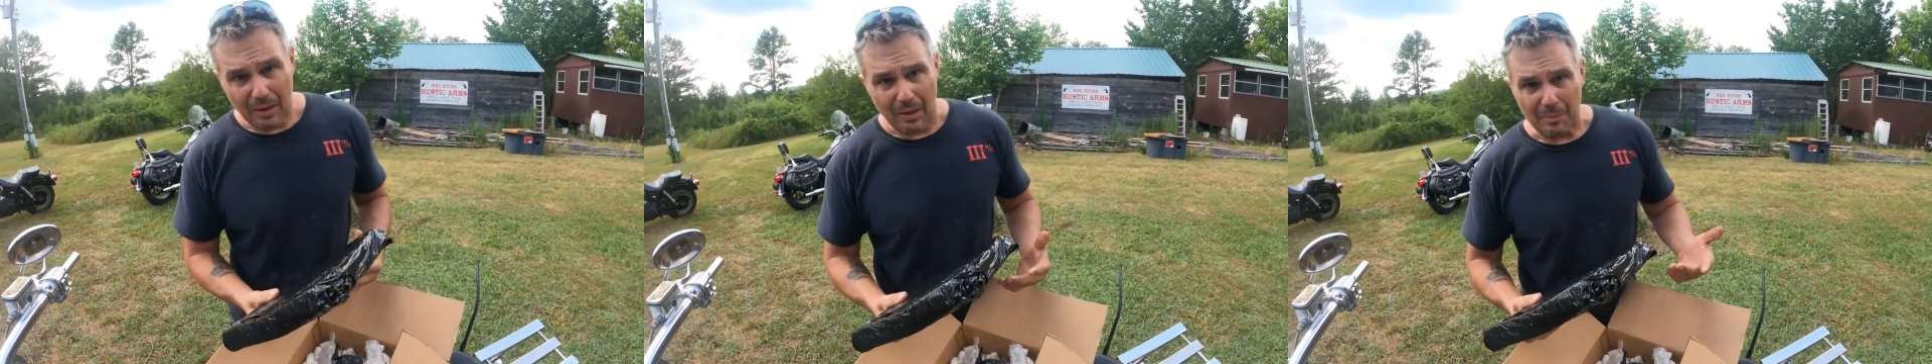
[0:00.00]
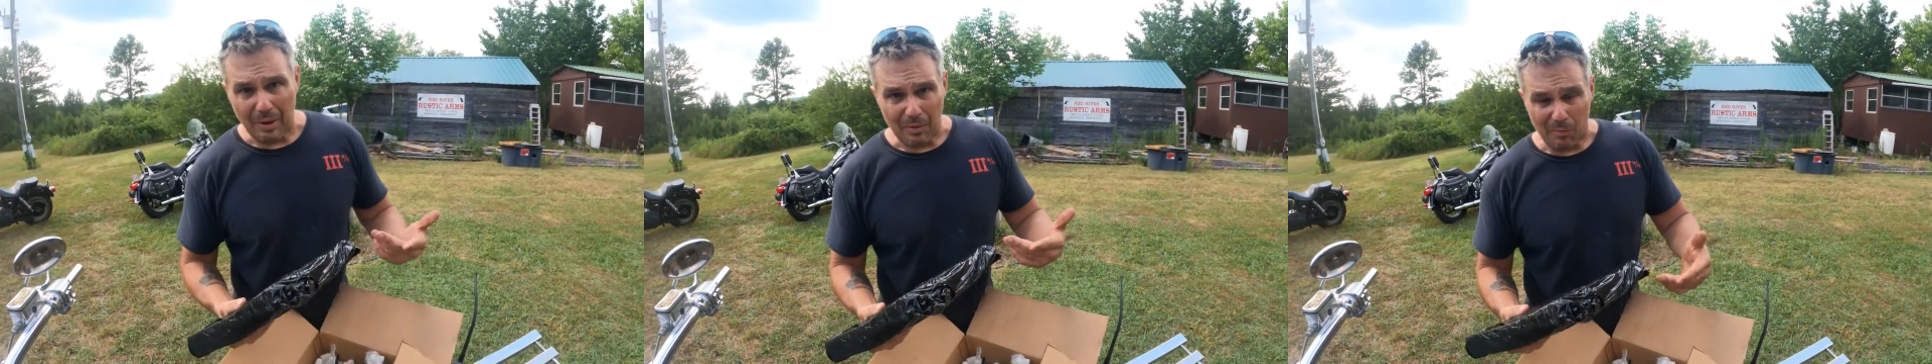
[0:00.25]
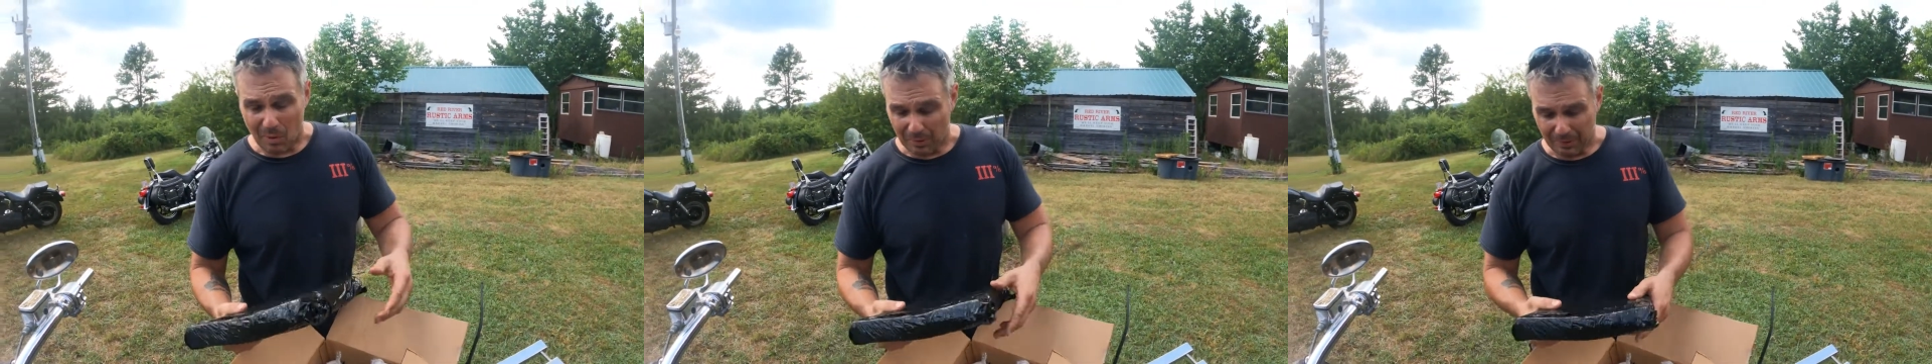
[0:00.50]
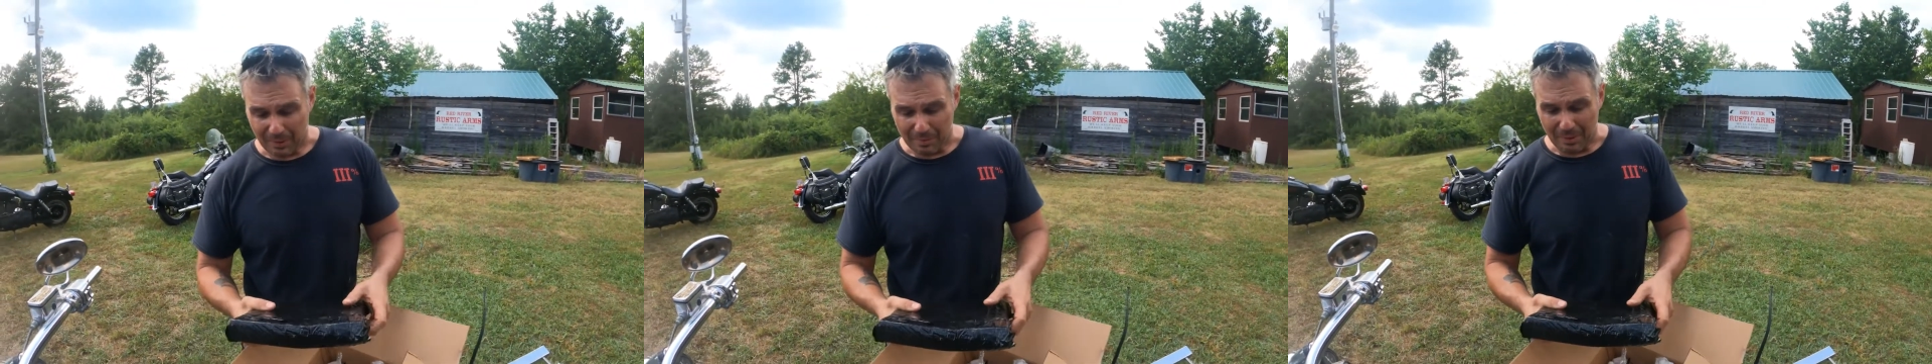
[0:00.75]
I mean, I've
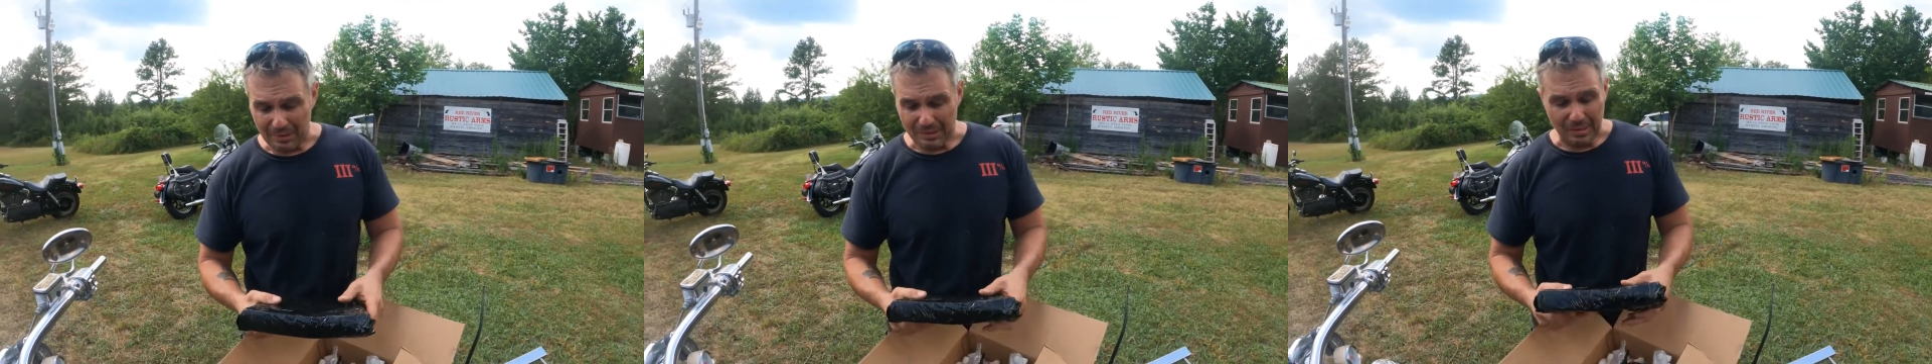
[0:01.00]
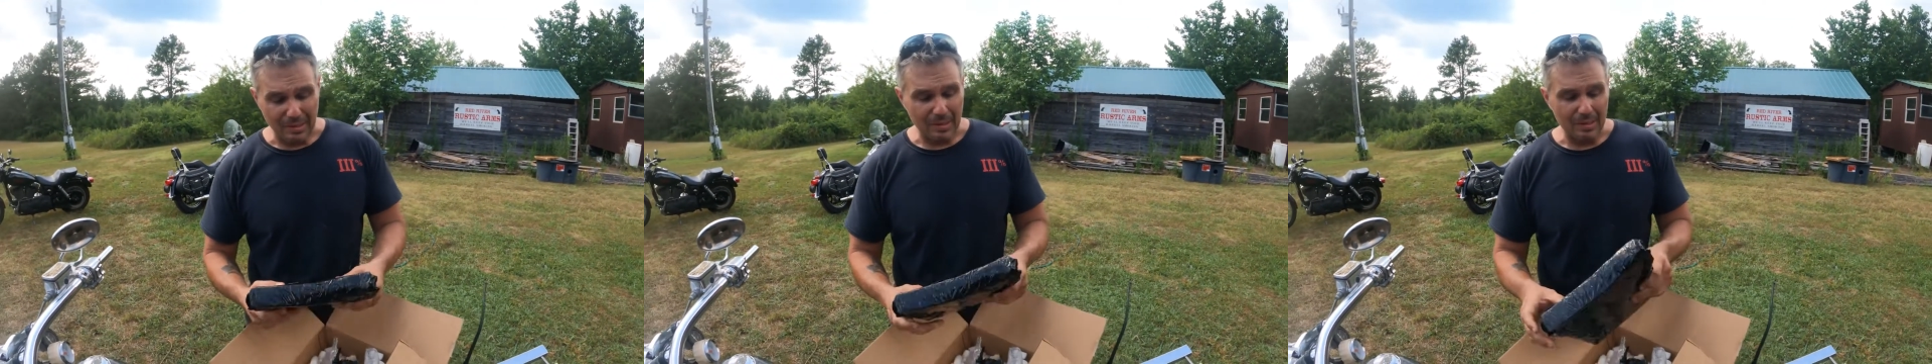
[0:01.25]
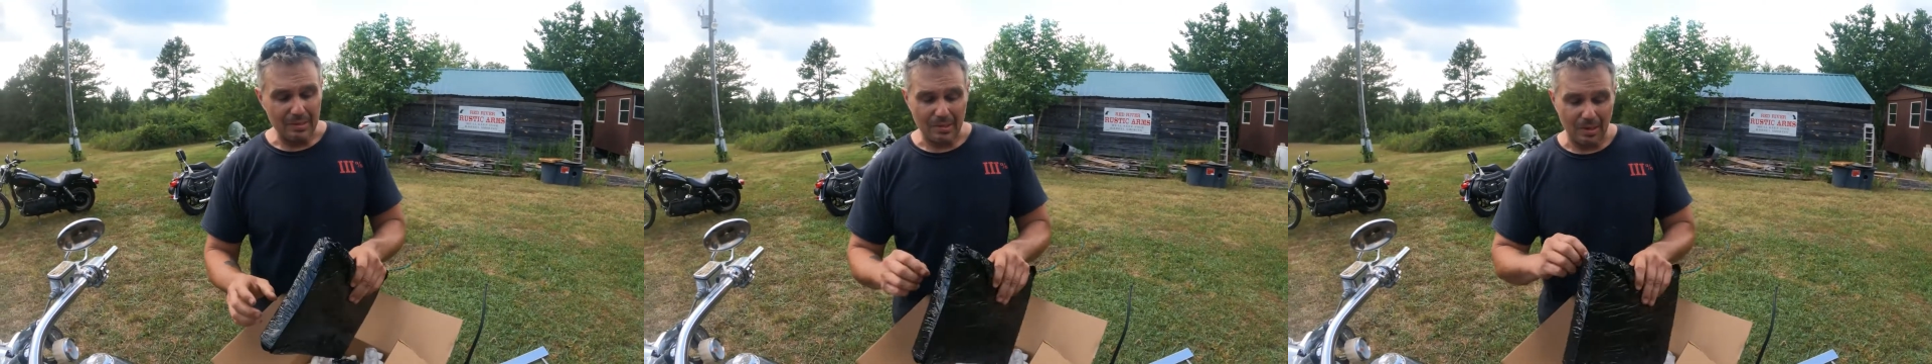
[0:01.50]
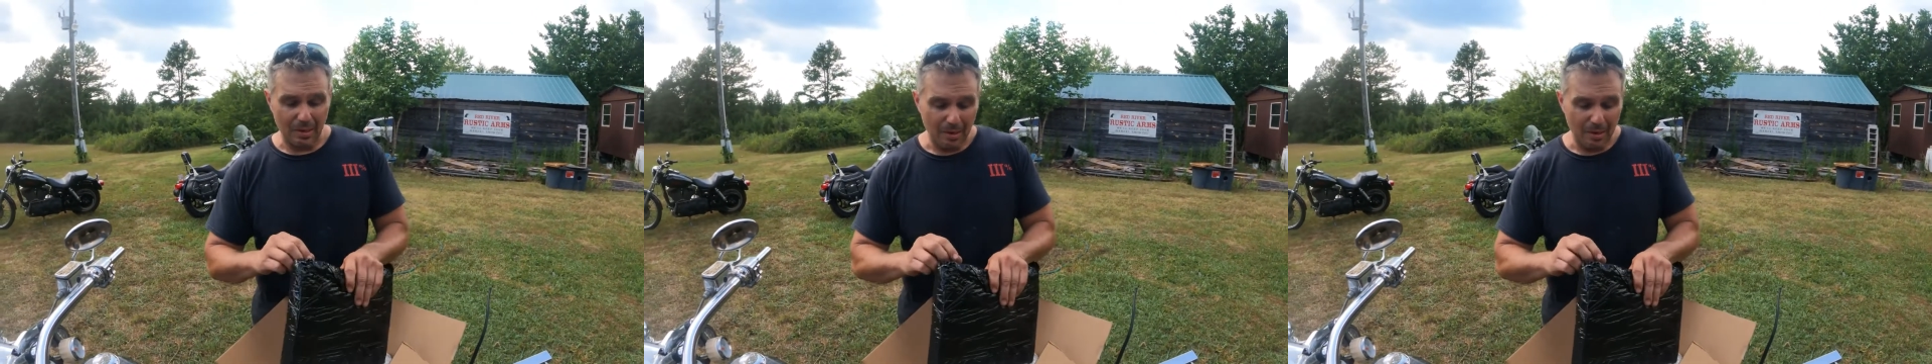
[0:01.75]
worked on a bunch of these,